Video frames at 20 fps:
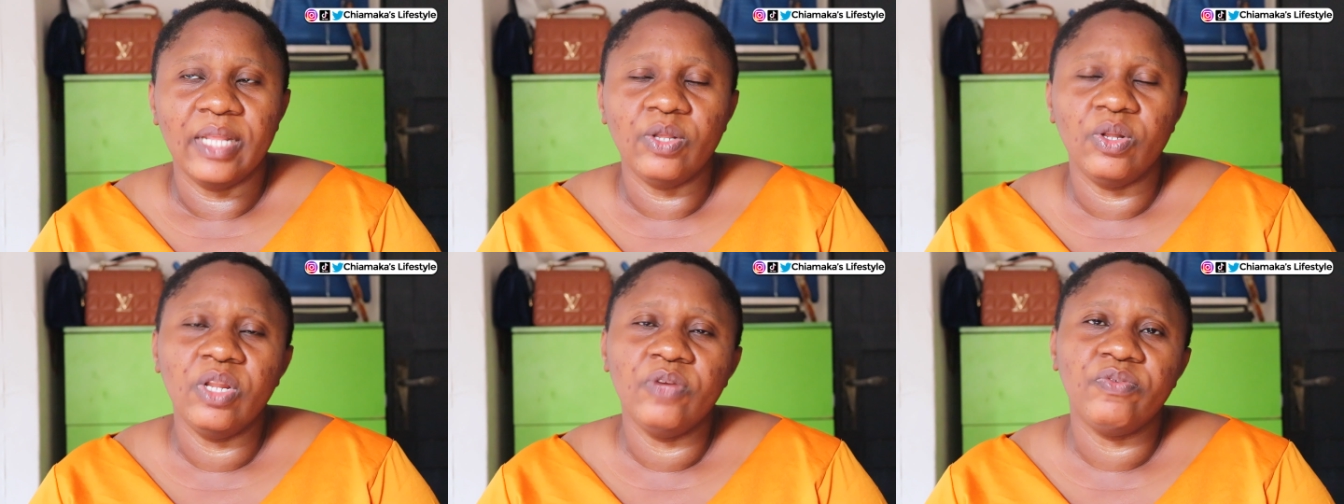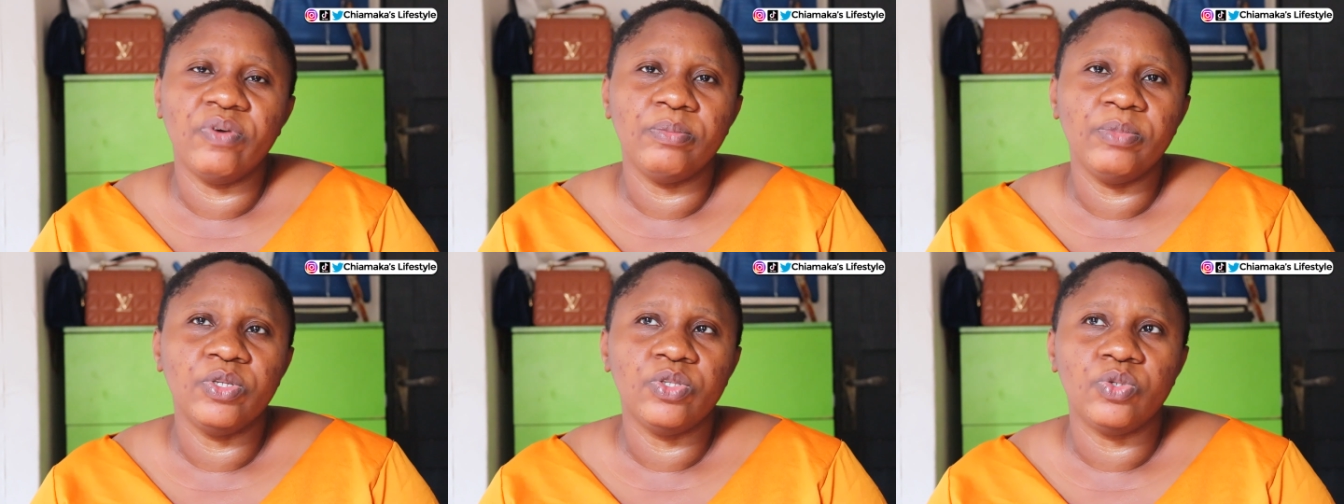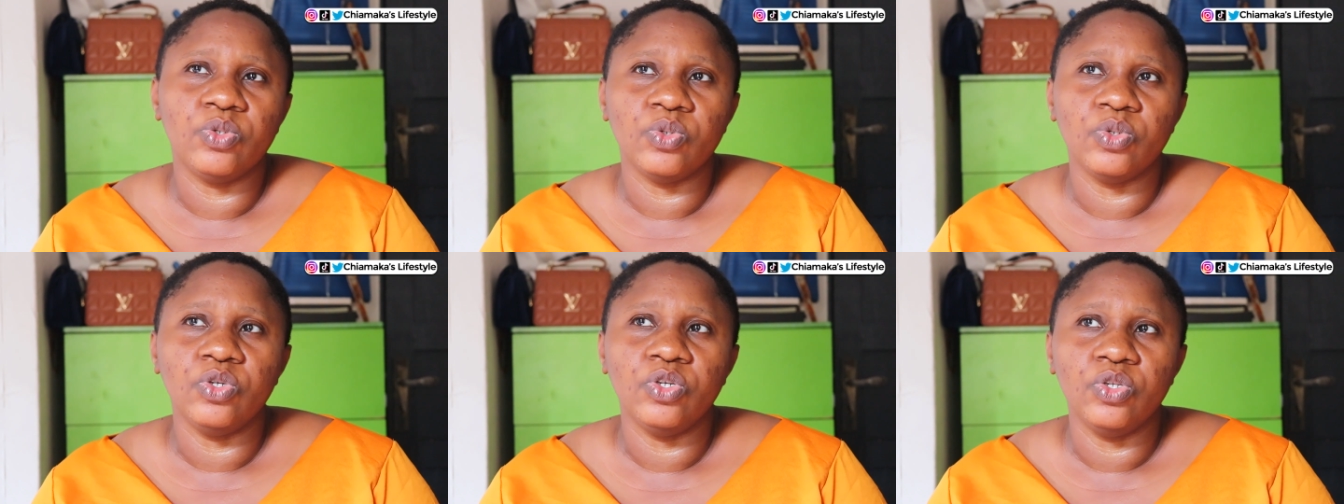only for me
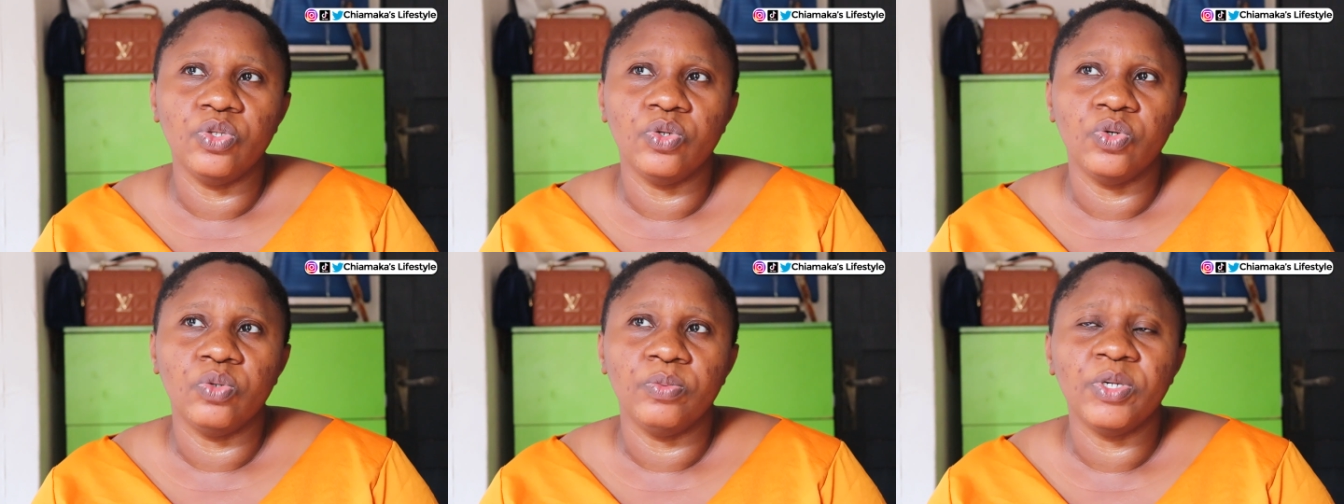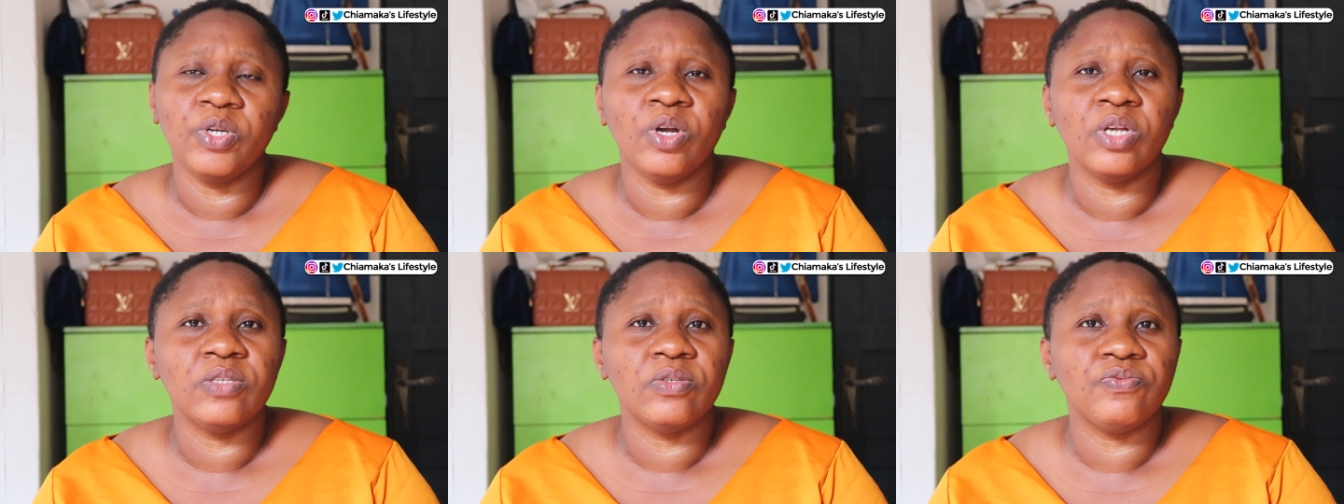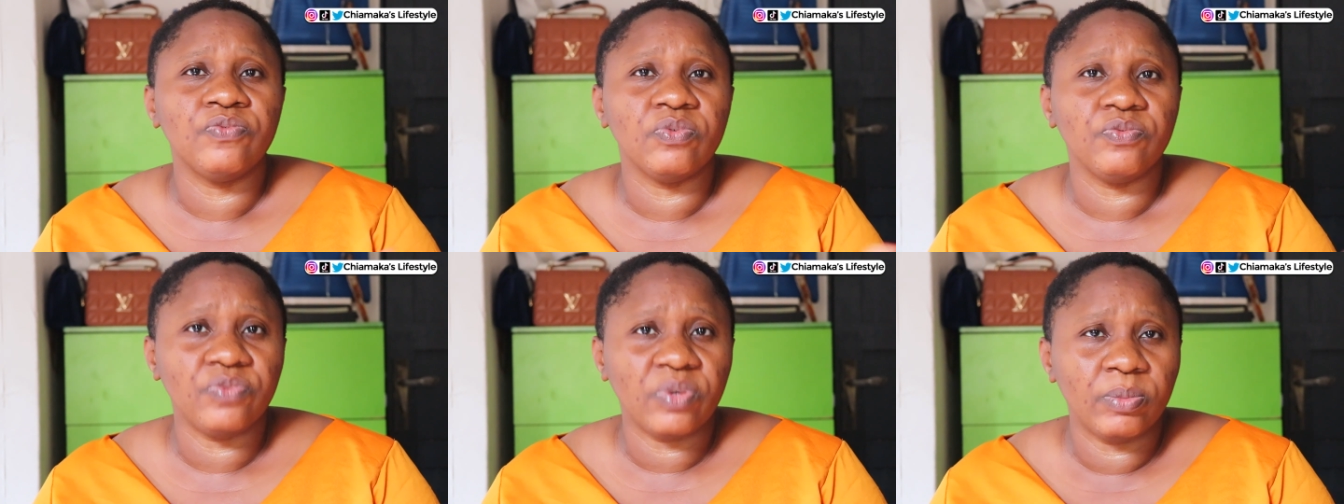to, you know,
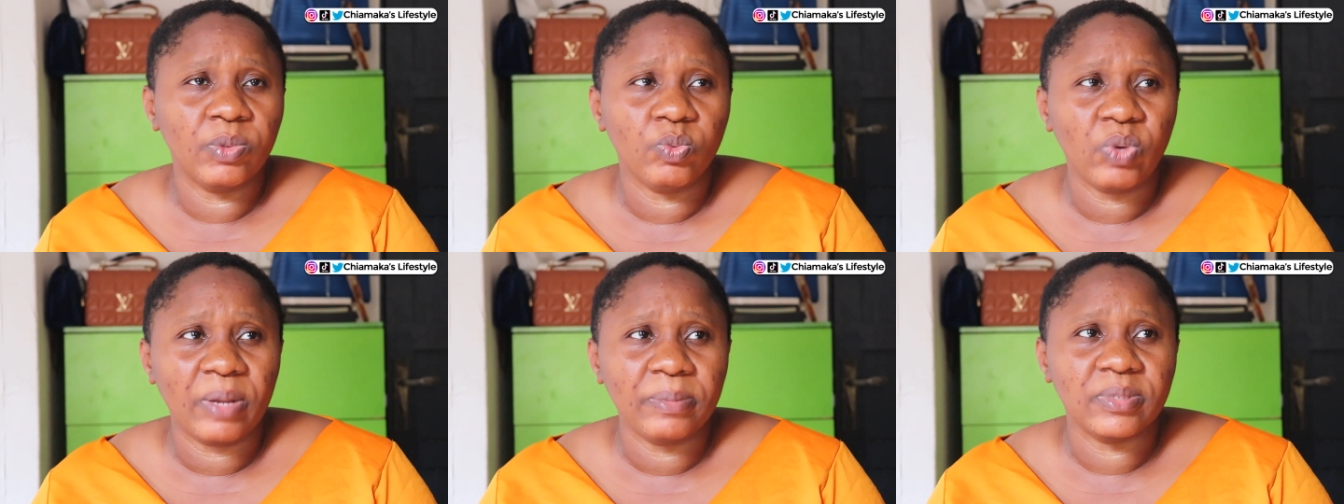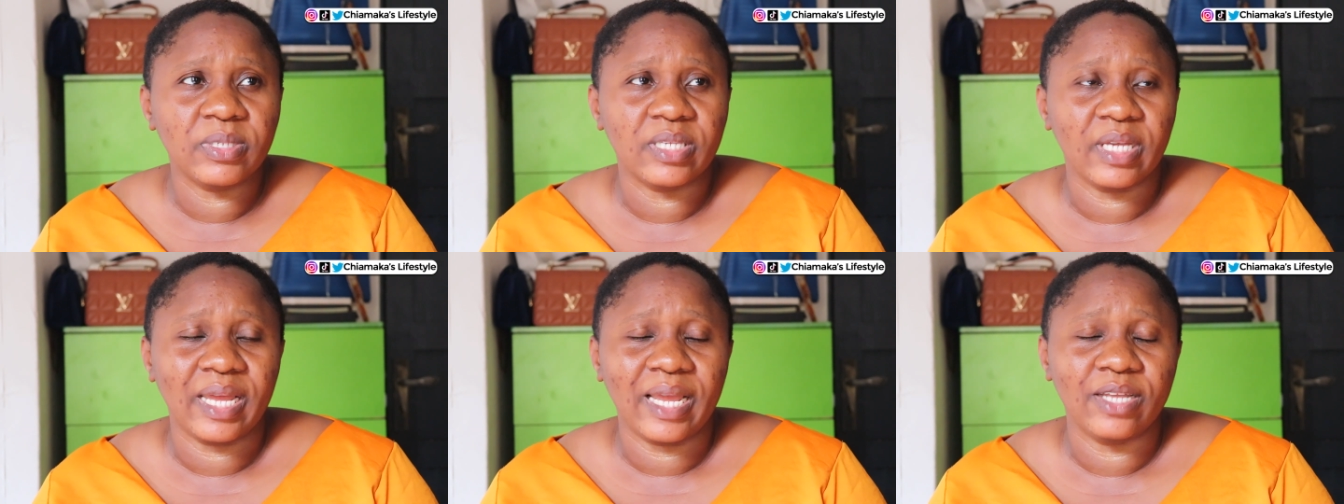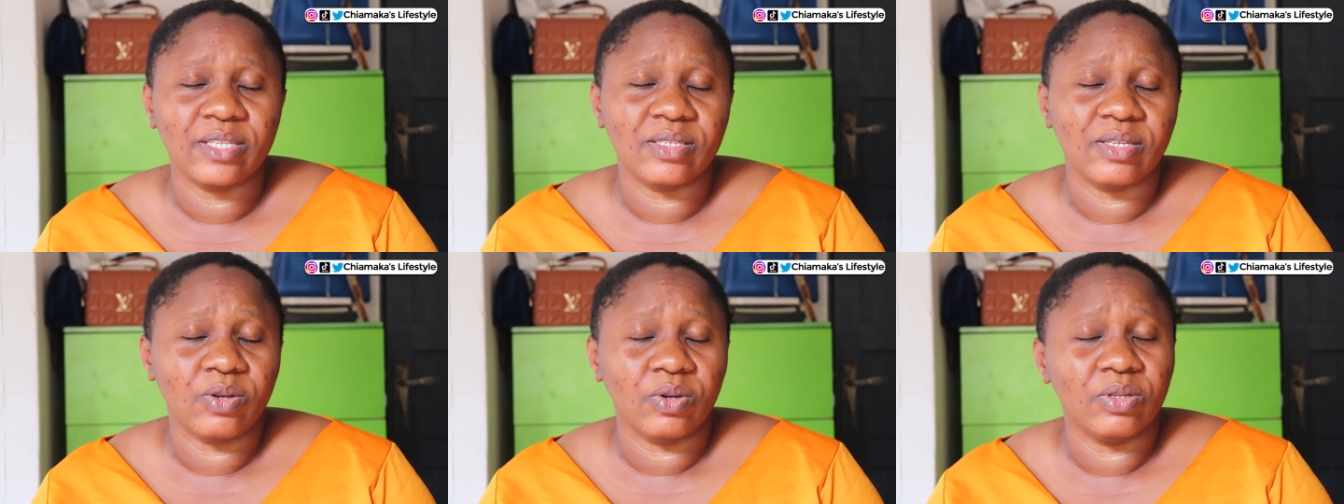because from the
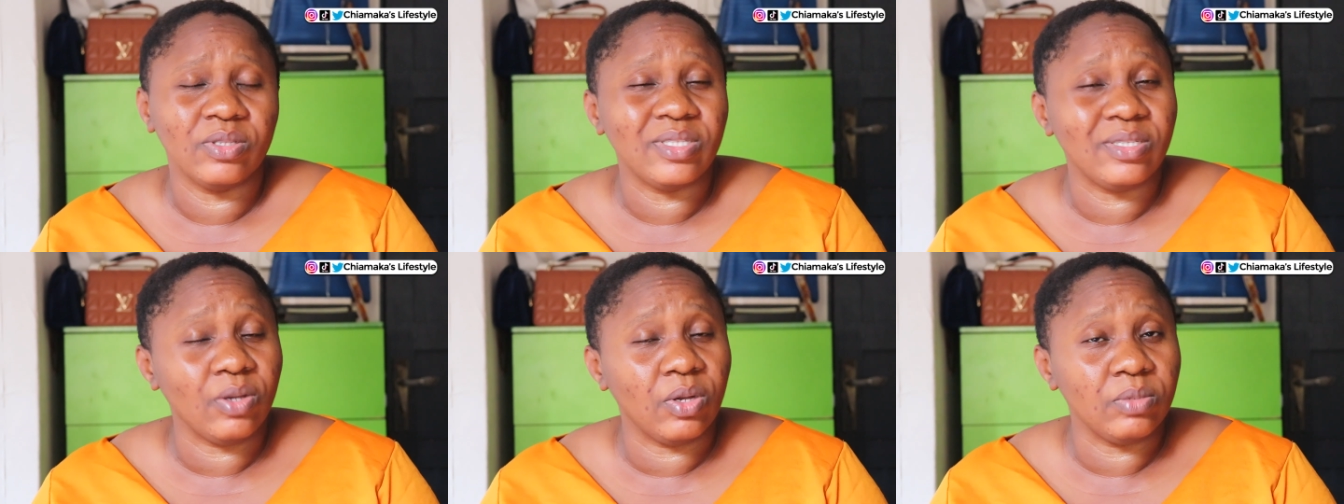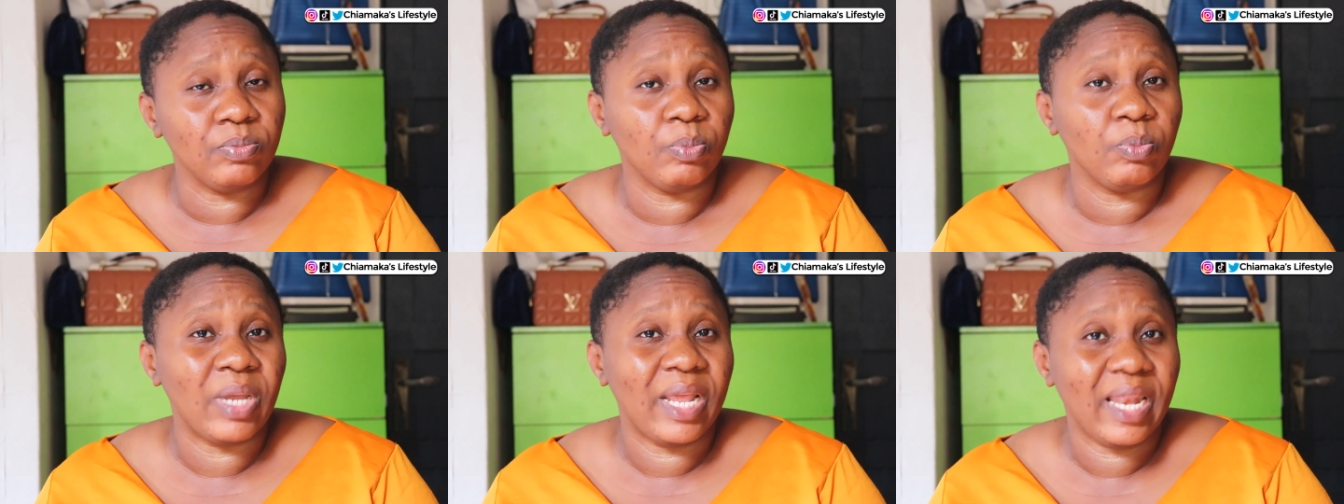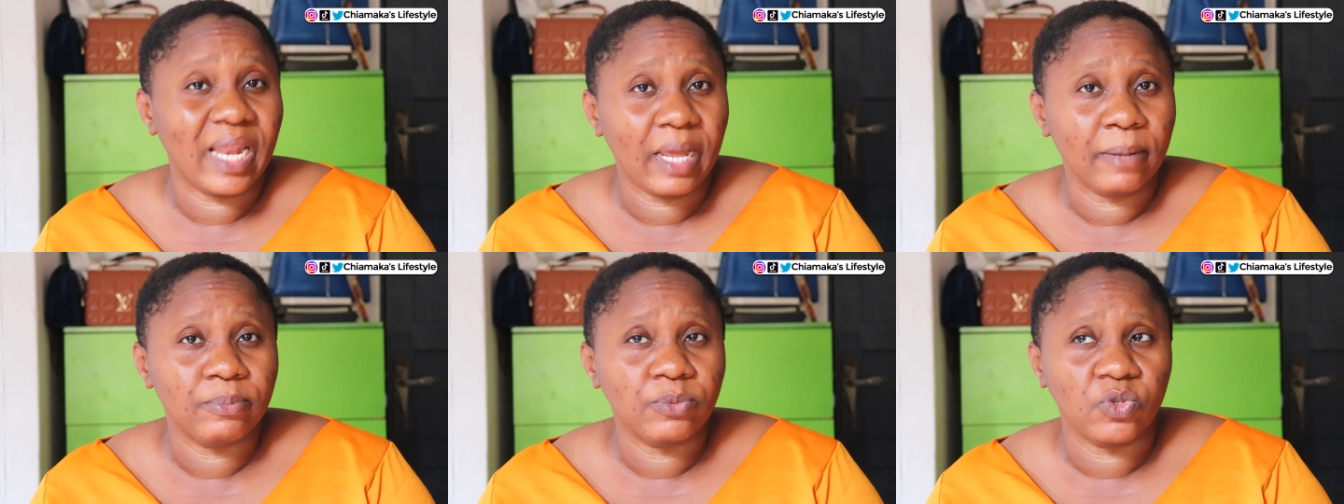website on my
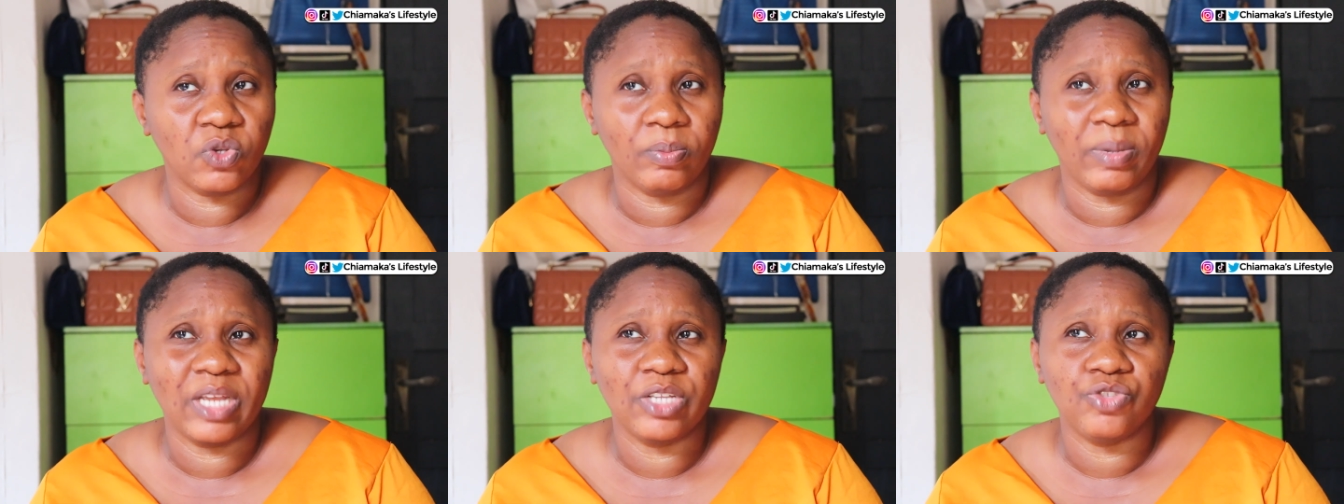laptop,